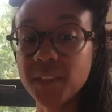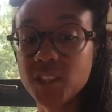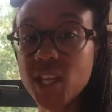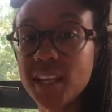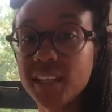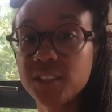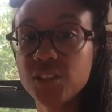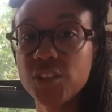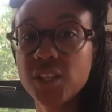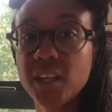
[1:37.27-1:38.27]

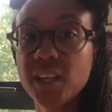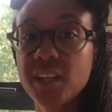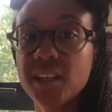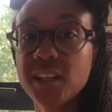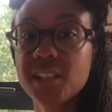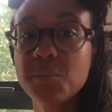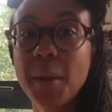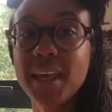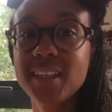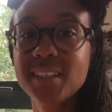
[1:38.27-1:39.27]
challenge a
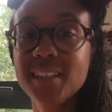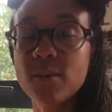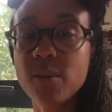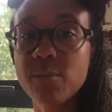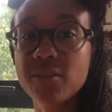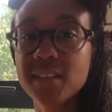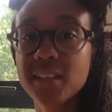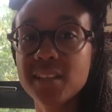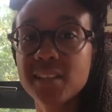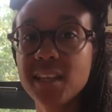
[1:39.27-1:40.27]
space that
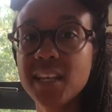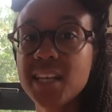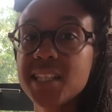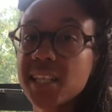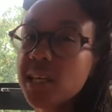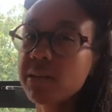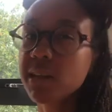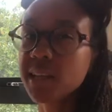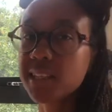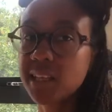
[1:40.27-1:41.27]
represents an
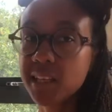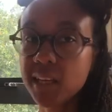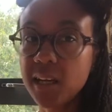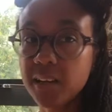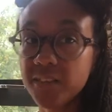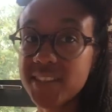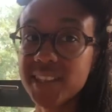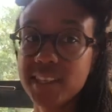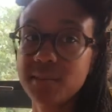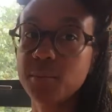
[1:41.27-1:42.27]
interior, let's say an
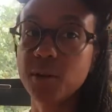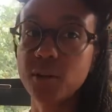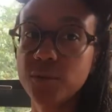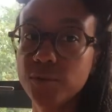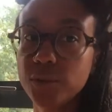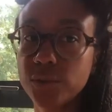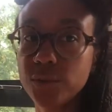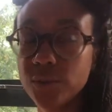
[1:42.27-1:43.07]
unseen part of you,